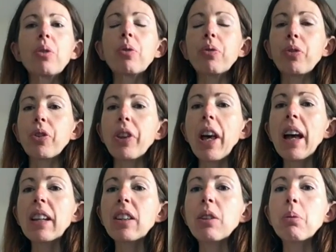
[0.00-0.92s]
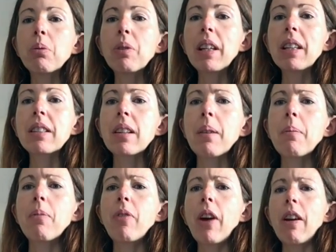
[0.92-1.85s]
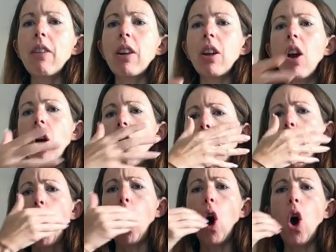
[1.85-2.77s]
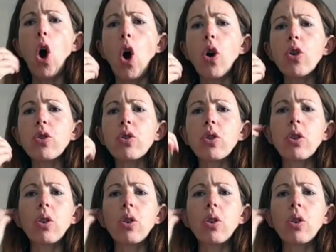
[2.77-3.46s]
For that you will need some very hot